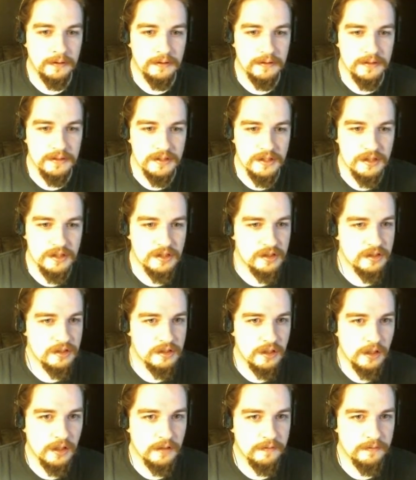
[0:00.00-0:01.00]

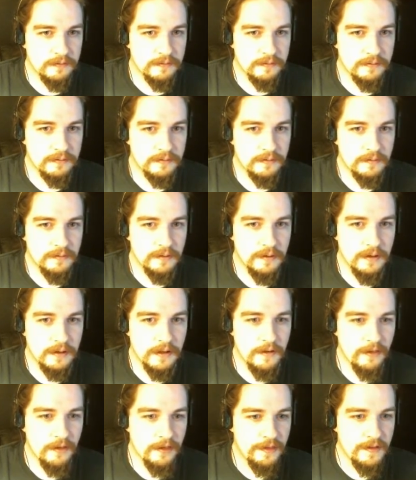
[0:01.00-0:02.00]
stuff
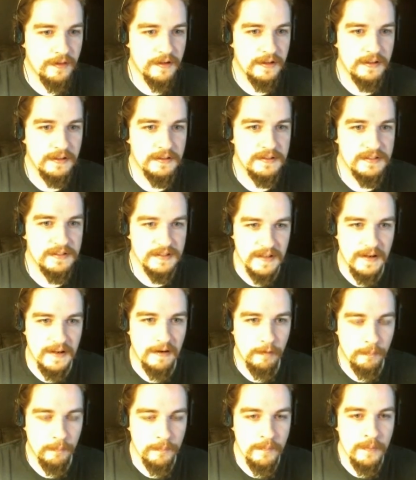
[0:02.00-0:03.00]
and things.
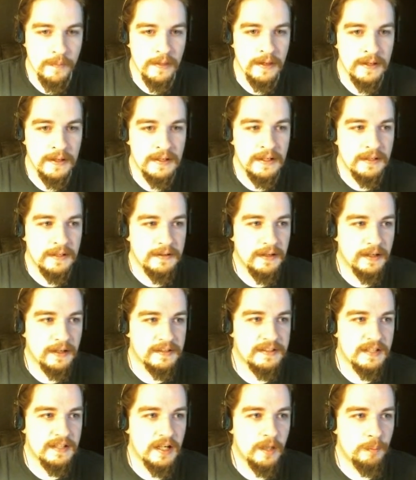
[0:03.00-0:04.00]
Yeah.
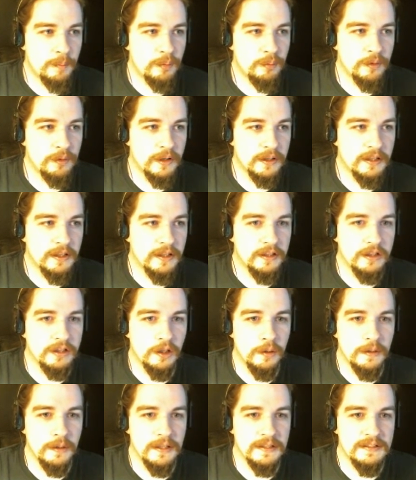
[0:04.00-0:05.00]
Next up, we are going to
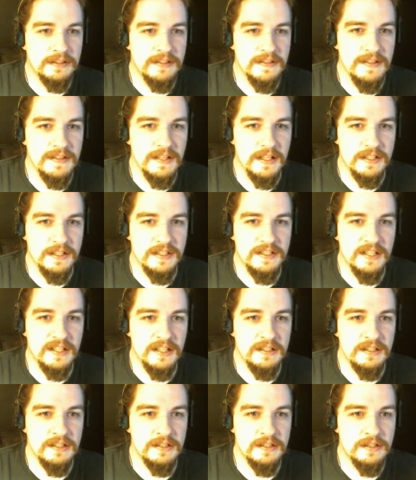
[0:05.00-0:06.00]
go into the
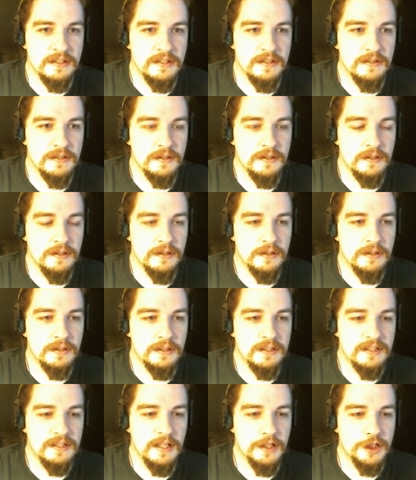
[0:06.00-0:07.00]
Ascendant
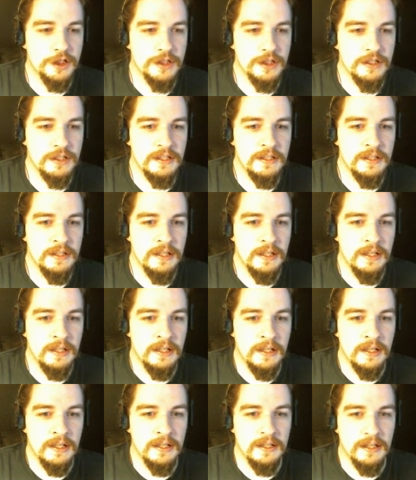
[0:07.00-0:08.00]
section,
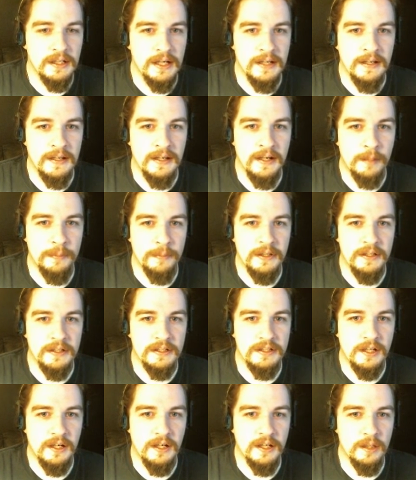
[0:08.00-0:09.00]
and then I'm going to
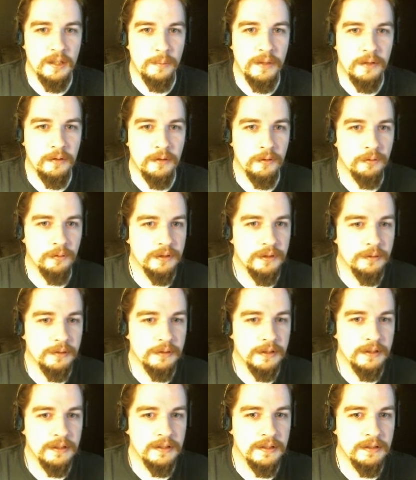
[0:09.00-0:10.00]
talk about
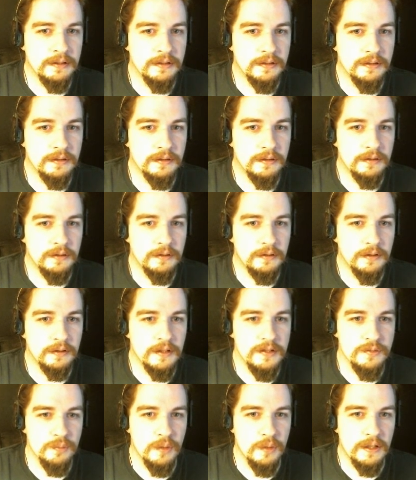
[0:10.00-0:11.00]
O'Leary
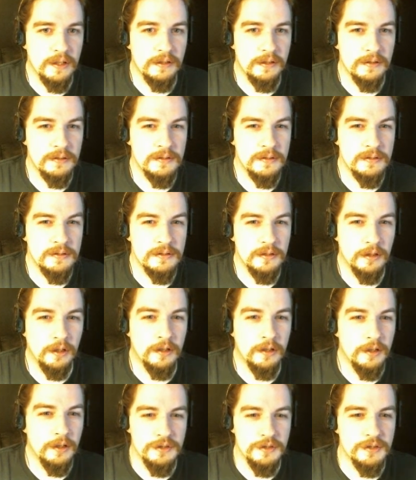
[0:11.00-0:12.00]
as well, or
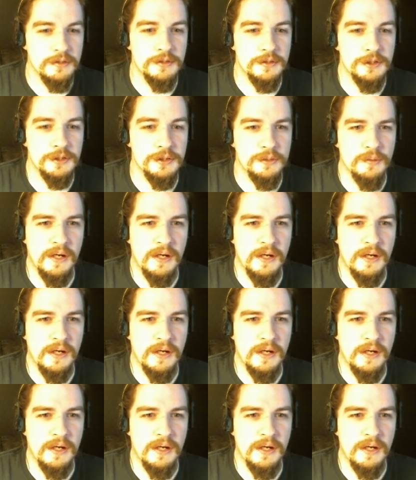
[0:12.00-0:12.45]
unknown soldier as